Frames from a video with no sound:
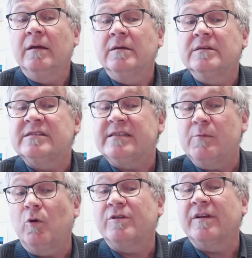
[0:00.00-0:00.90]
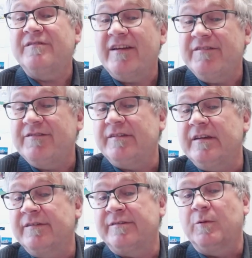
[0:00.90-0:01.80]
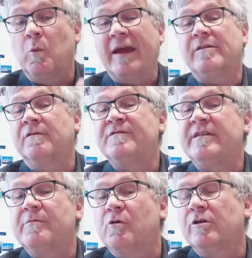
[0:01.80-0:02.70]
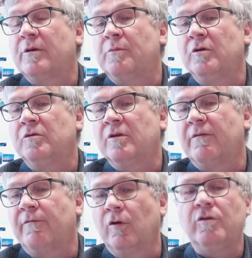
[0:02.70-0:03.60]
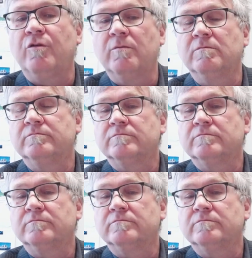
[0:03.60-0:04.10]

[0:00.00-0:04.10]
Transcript: Seawater density, it's the weight of seawater per unit volume,